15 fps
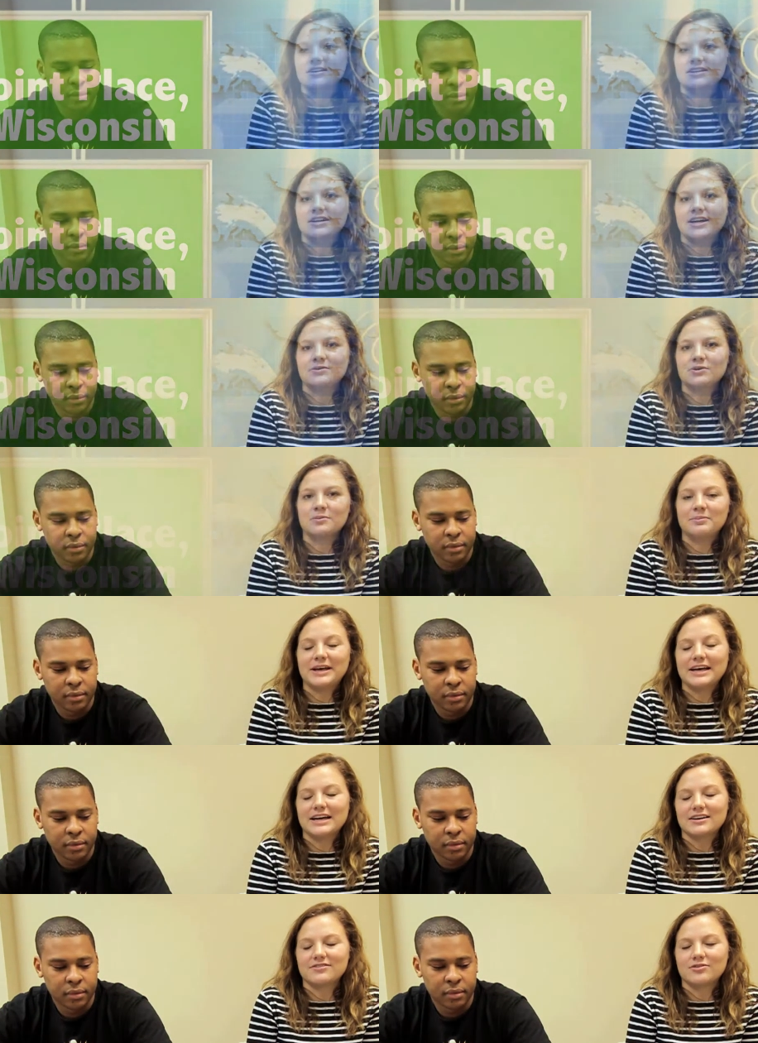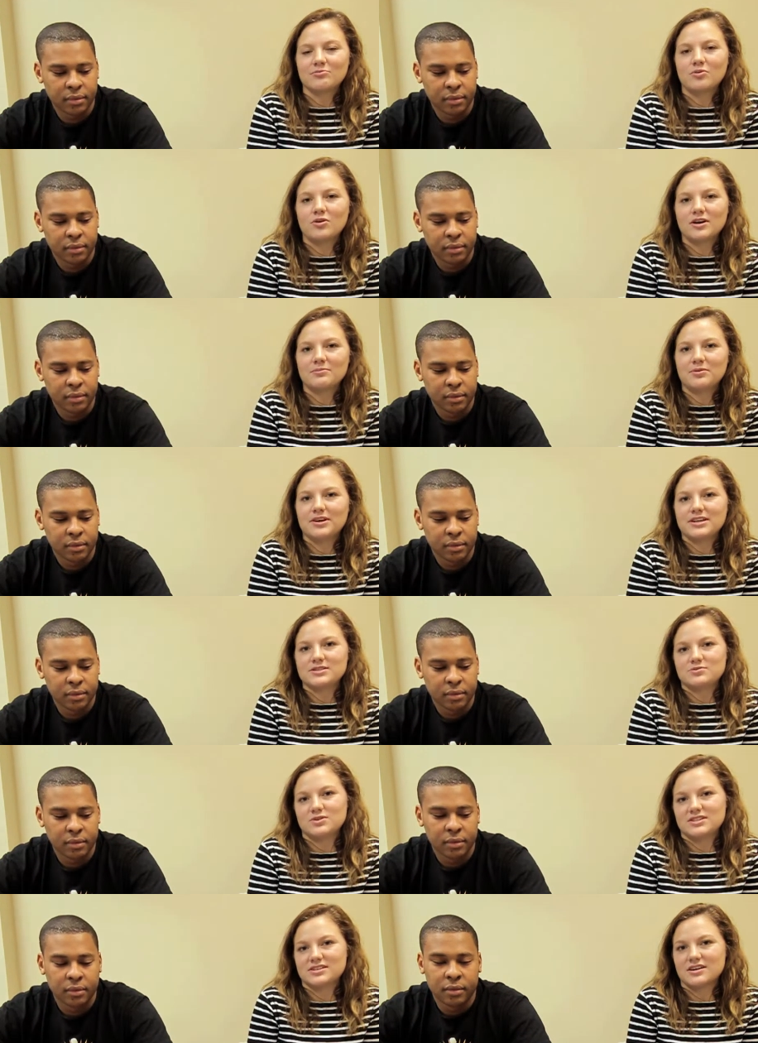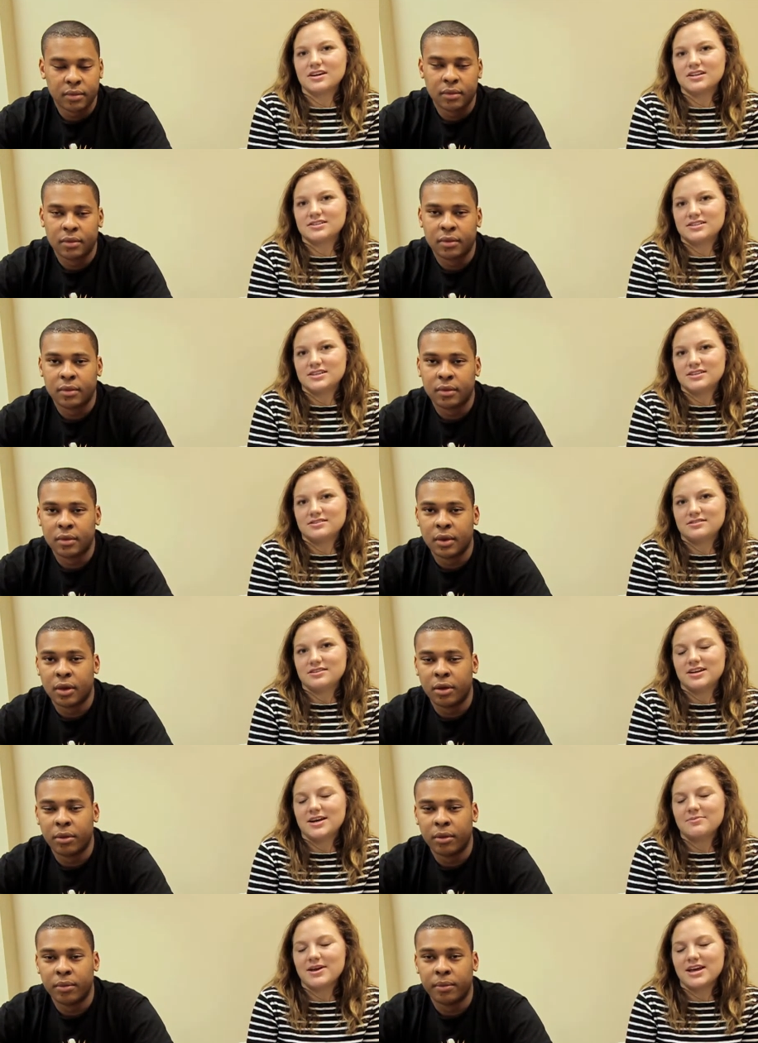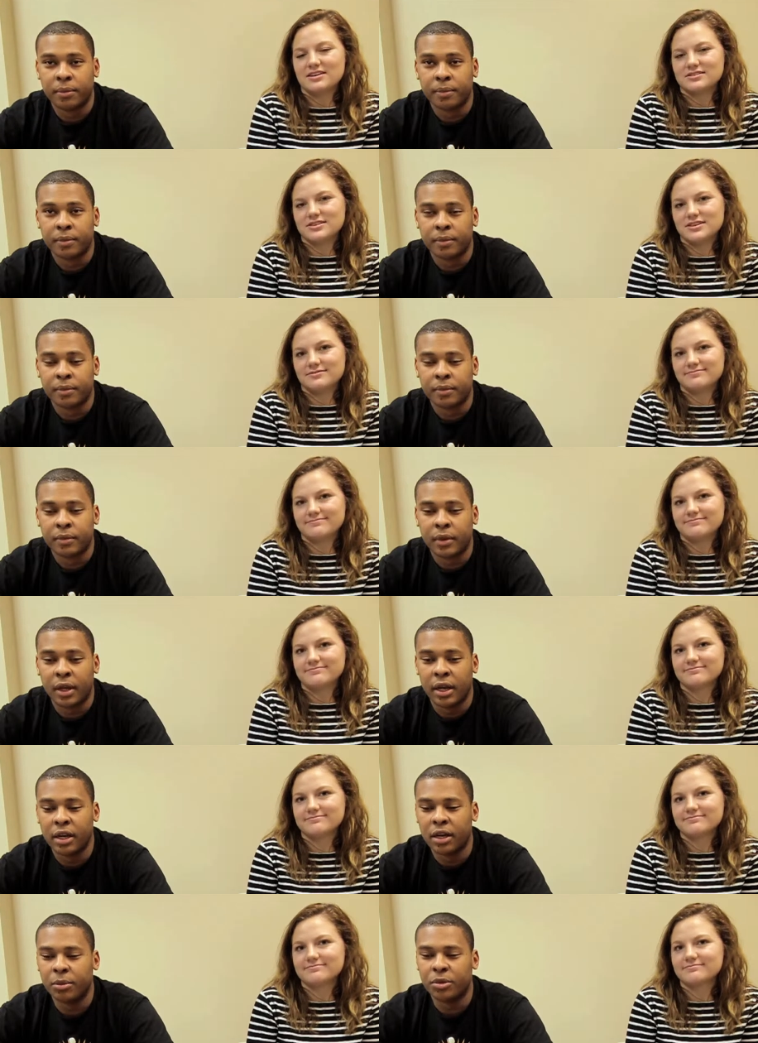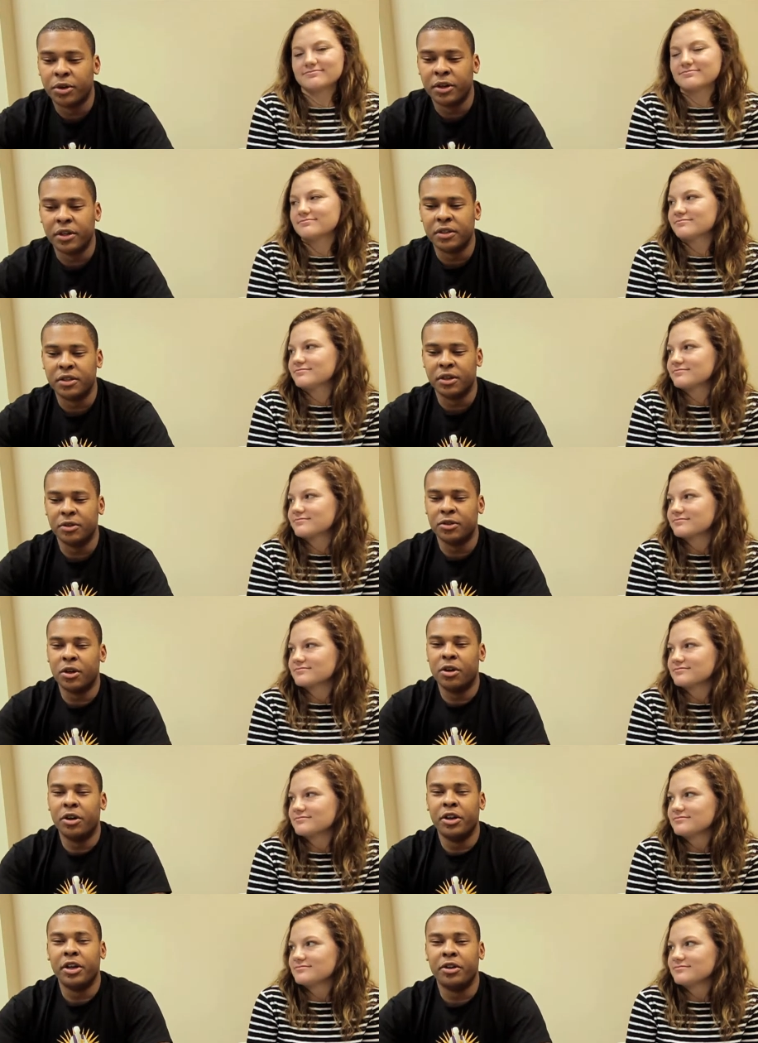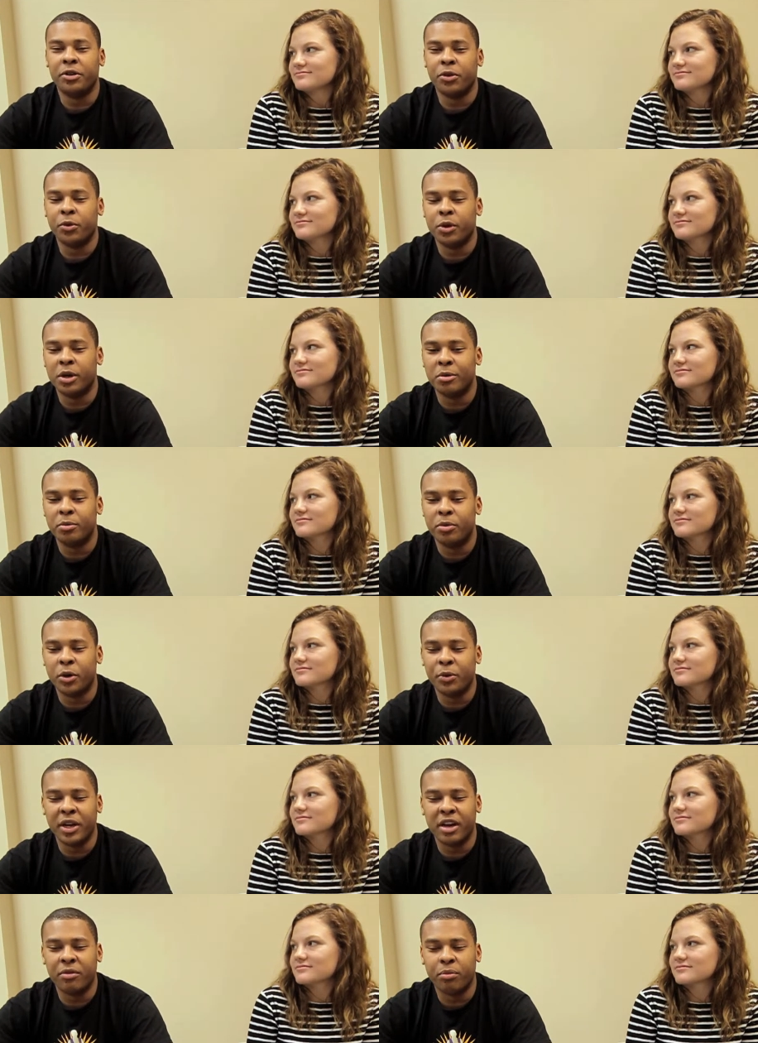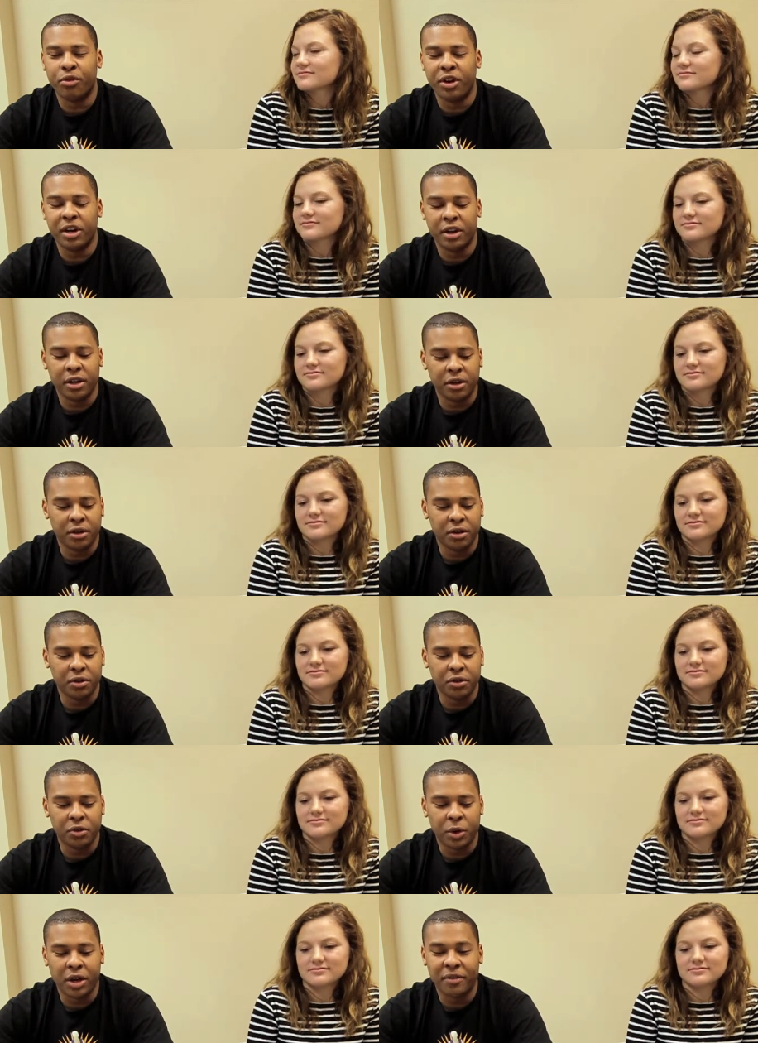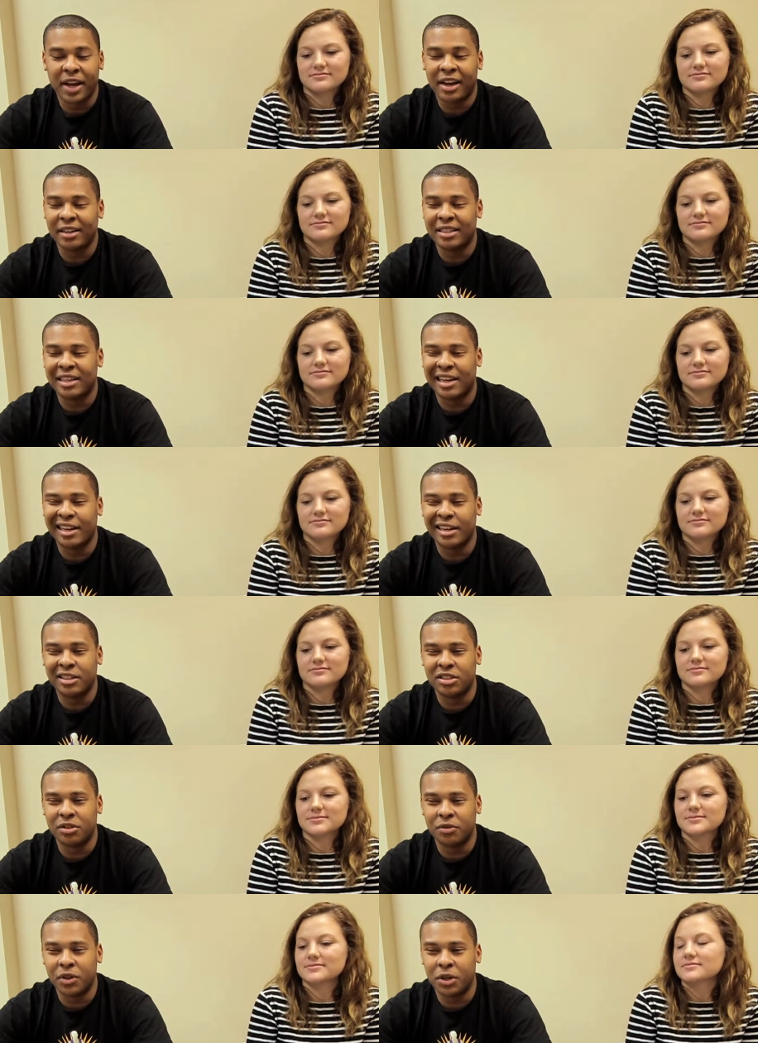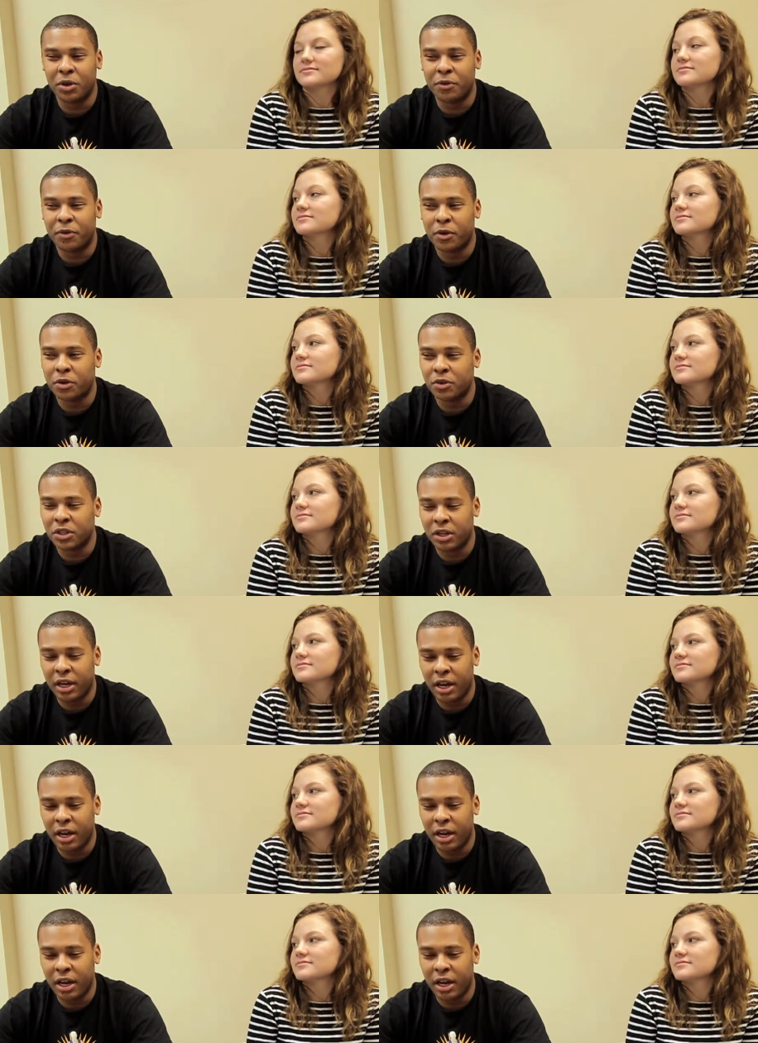Speaker 1: And we're back from Point Place, Wisconsin. I'm
Speaker 2: Allison. And I'm Chris, sorry to interrupt, we have breaking we have had sightings of UFOs in